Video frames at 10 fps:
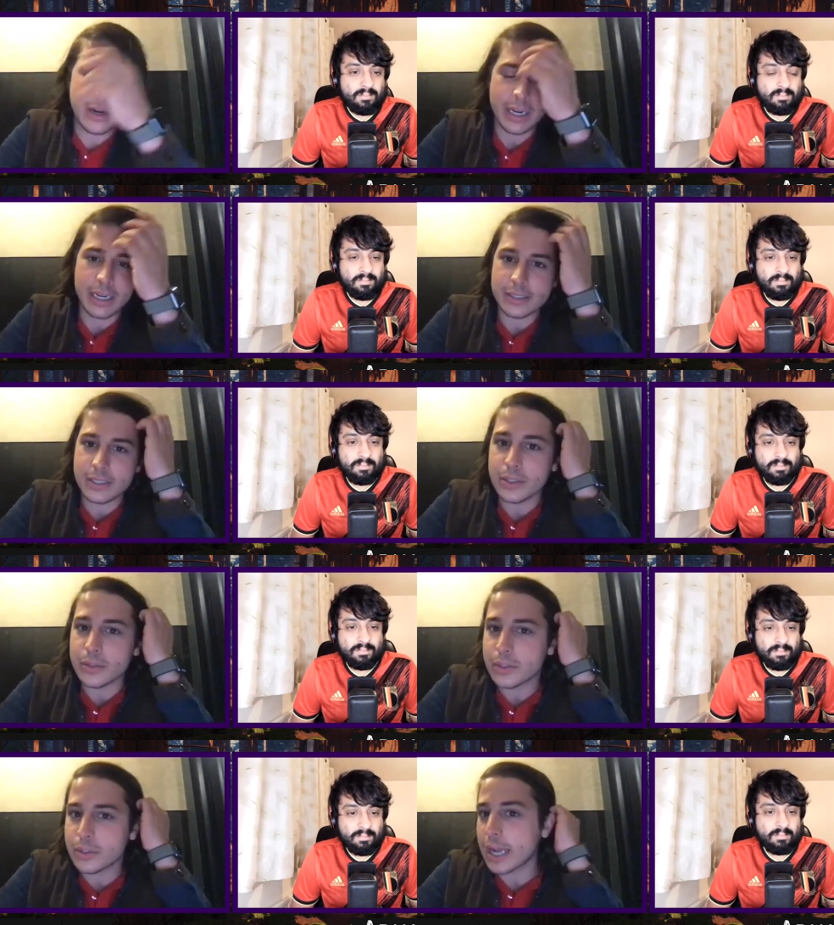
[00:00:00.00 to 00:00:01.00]
Speaker 1: is to,
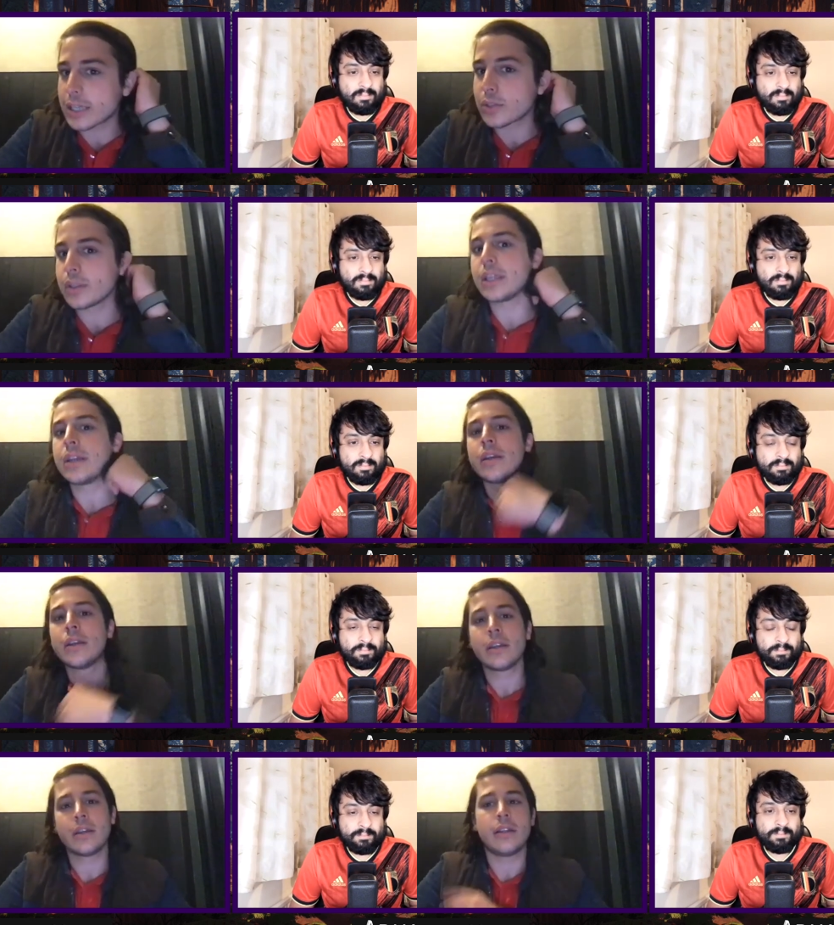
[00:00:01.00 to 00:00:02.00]
to actually
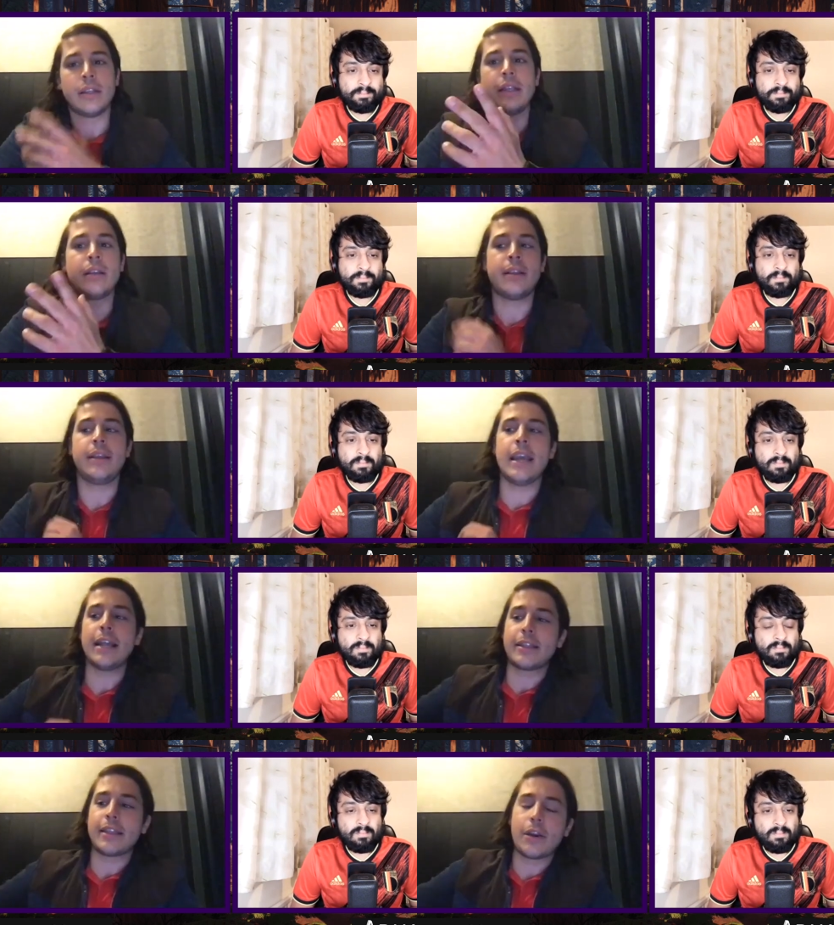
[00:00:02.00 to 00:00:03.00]
get
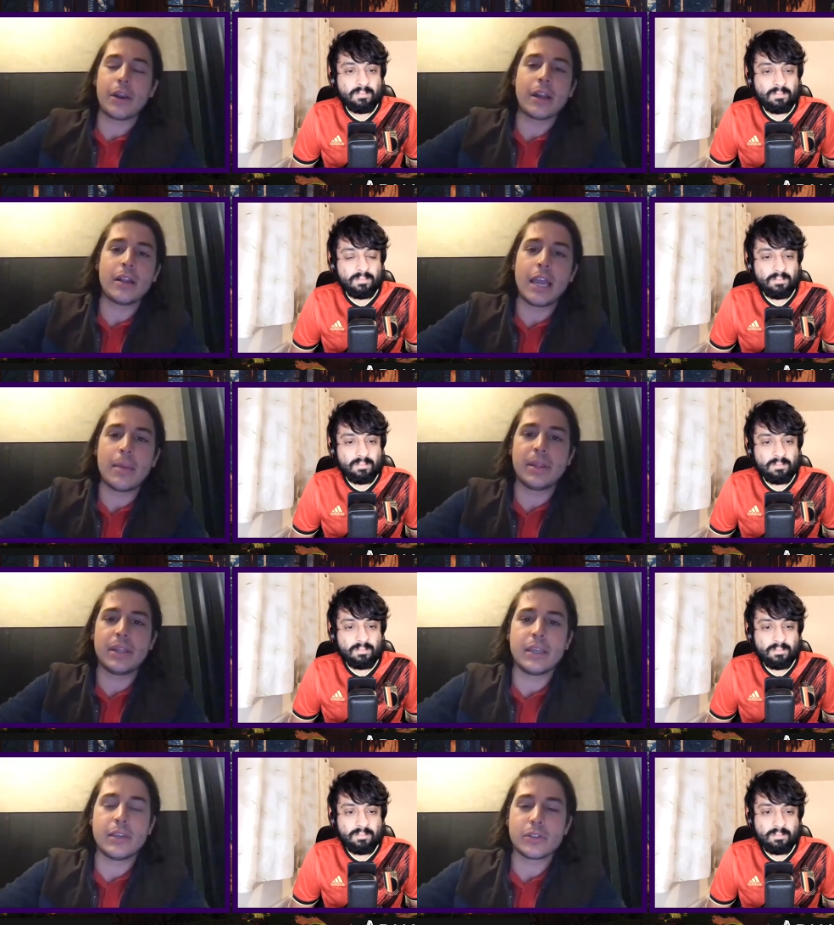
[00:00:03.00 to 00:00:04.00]
there and climb in the
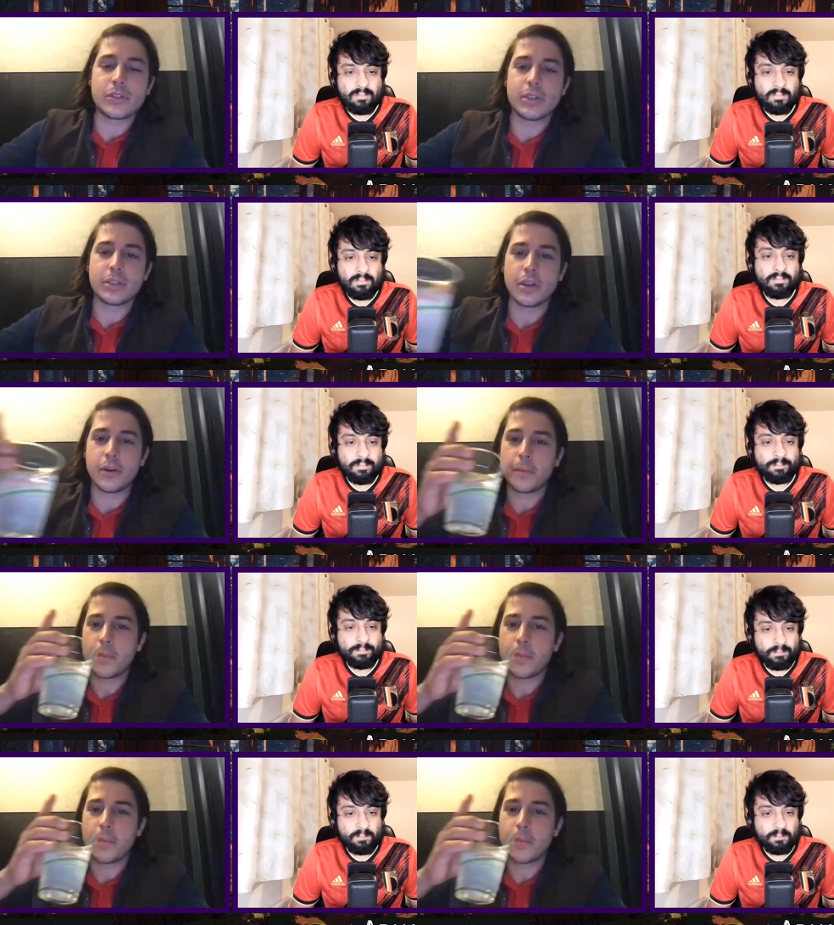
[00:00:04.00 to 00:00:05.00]
industry. So.
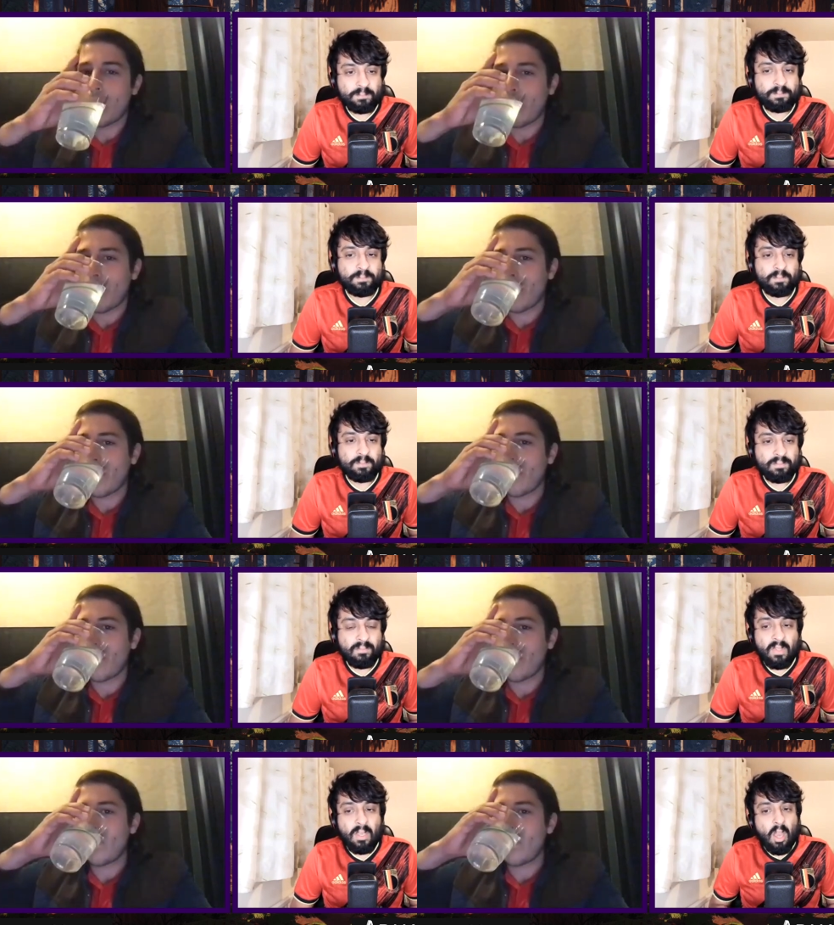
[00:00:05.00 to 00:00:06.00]
Mm-hmm.
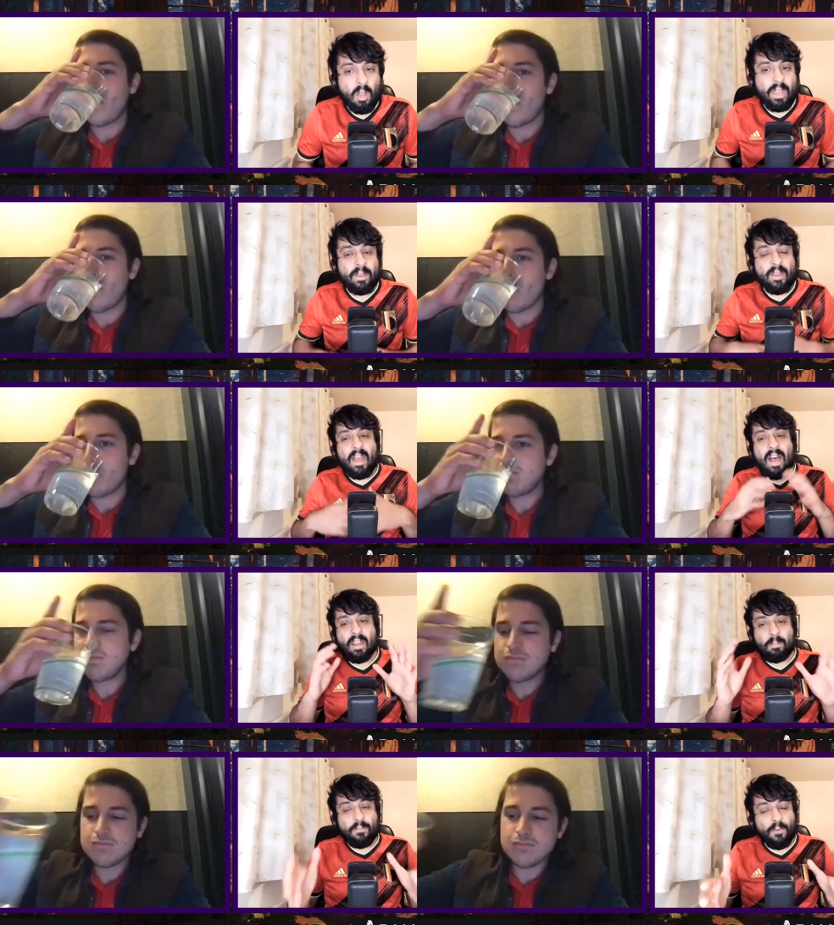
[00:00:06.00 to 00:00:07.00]
Speaker 2: Okay.
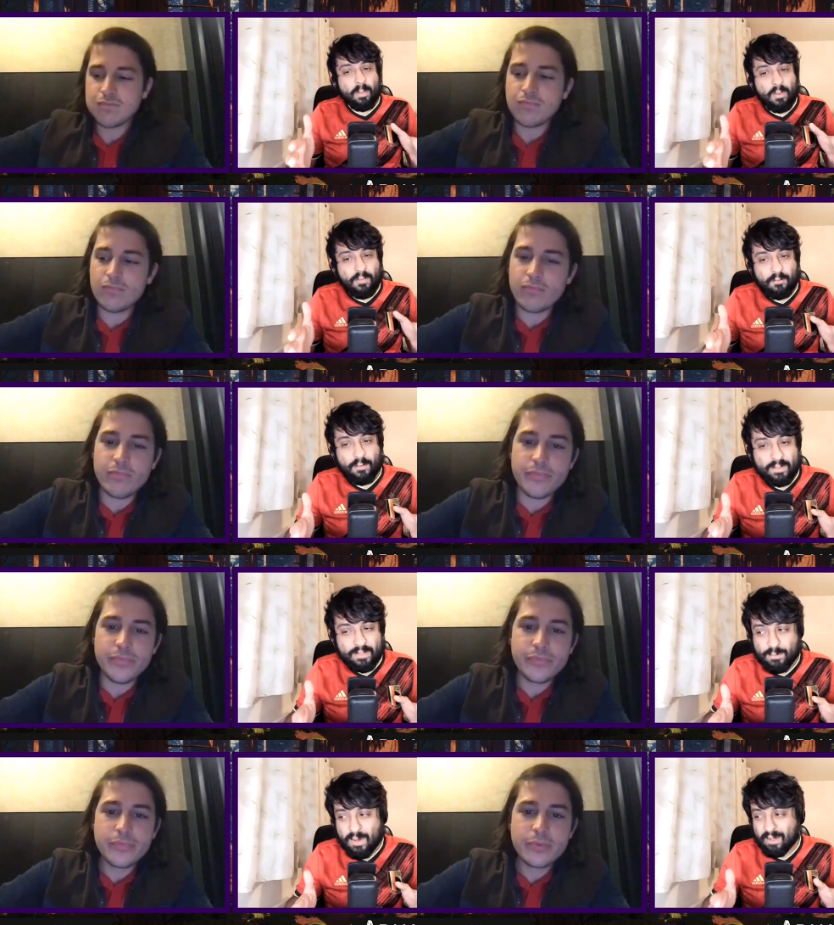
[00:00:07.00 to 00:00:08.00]
And before we move on from this
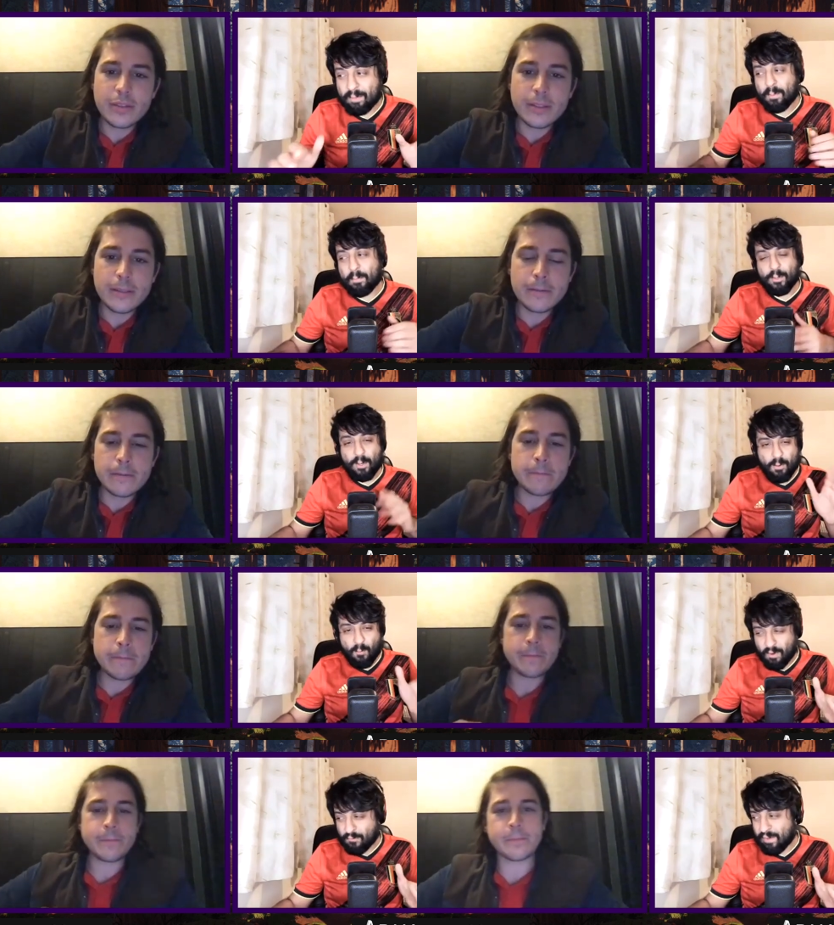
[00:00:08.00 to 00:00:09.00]
as well, I'm going to pull you up on
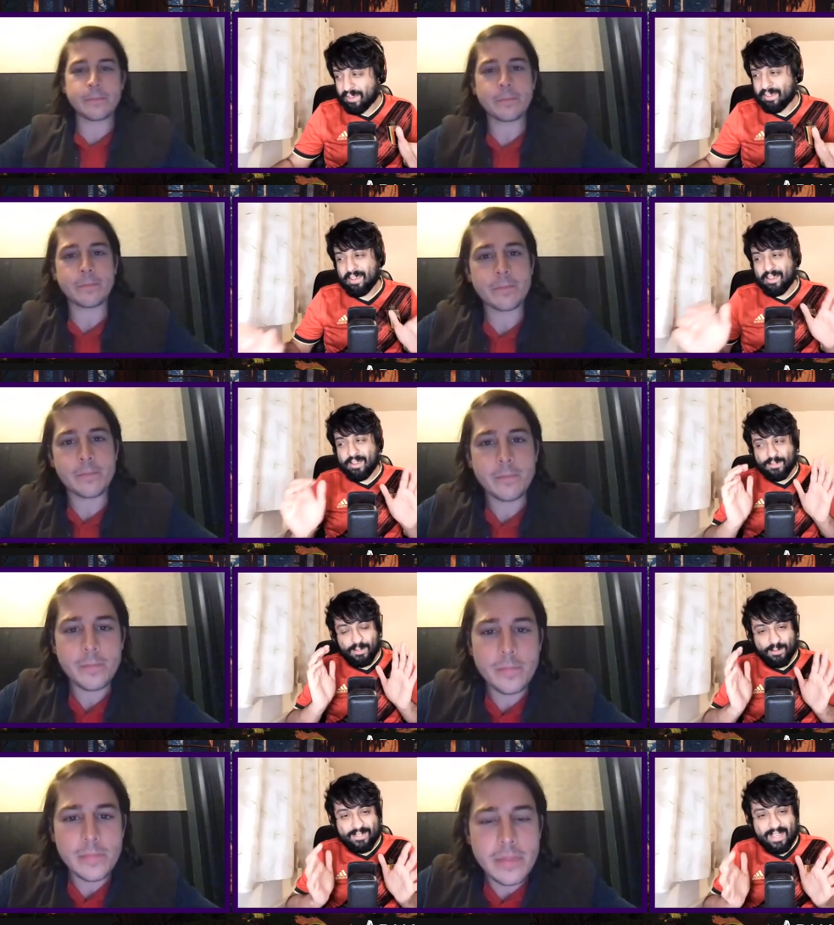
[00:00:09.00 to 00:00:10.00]
one thing. So
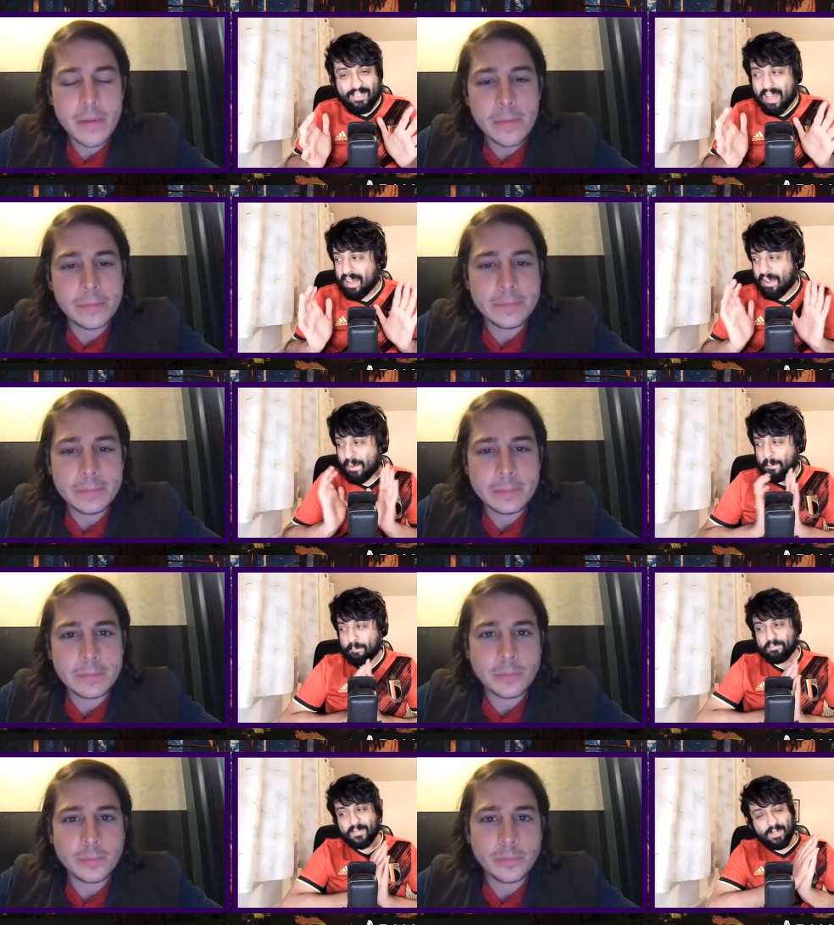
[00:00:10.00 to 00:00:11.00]
you said that,
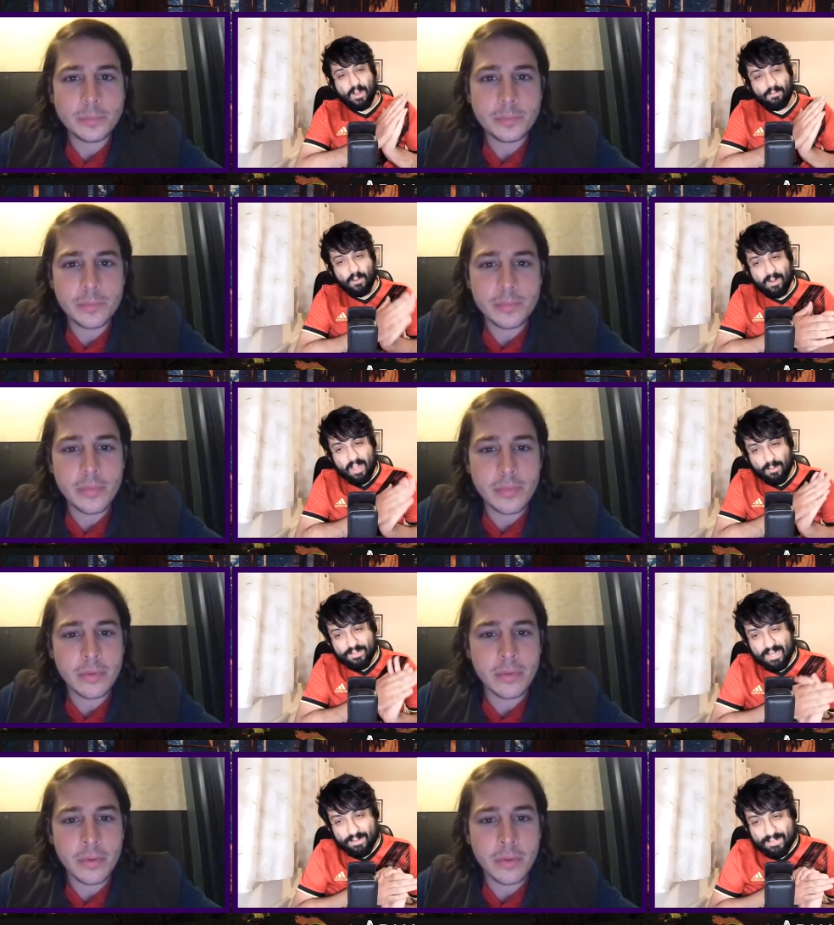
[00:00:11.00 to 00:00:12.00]
um, you know, if your name was announced